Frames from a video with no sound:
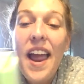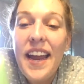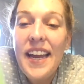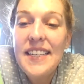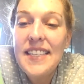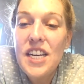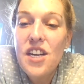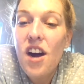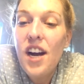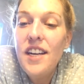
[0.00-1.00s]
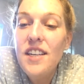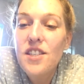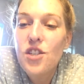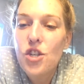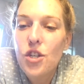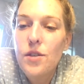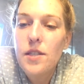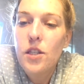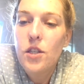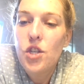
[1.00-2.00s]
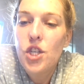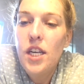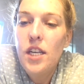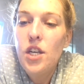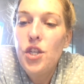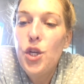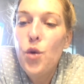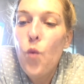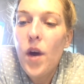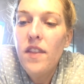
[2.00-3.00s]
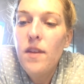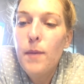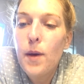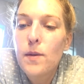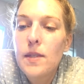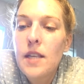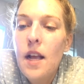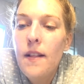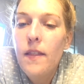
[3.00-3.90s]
it is a non-surgical solution to one of the most